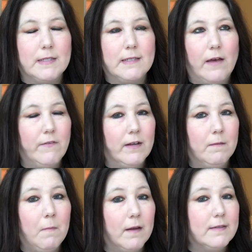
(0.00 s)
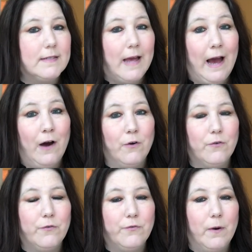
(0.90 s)
7 months
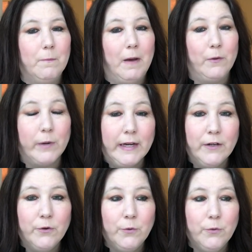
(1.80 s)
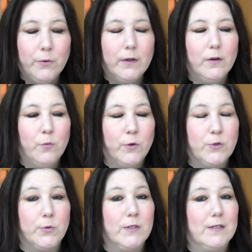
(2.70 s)
out from my redo,
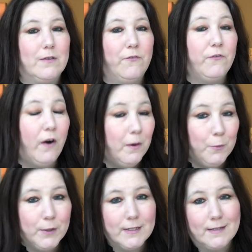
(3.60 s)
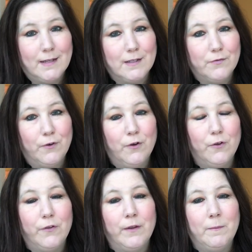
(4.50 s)
which was far more
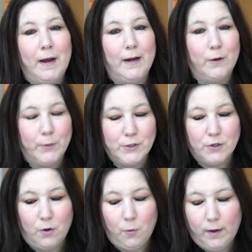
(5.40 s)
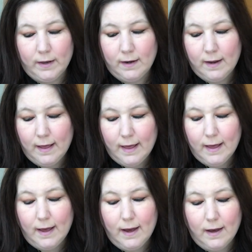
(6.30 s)
successful than my original one.
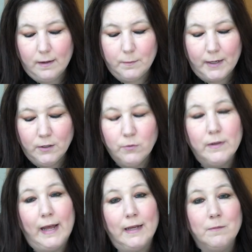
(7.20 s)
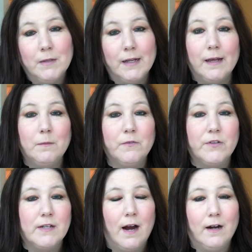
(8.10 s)
I don't name the name of
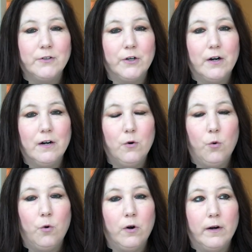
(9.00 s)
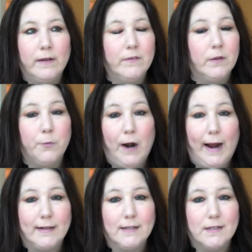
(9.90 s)
the doctor or even the
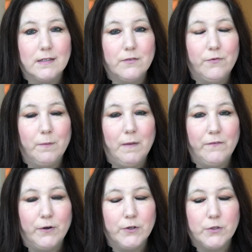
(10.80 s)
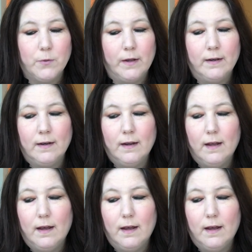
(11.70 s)
practice from my first one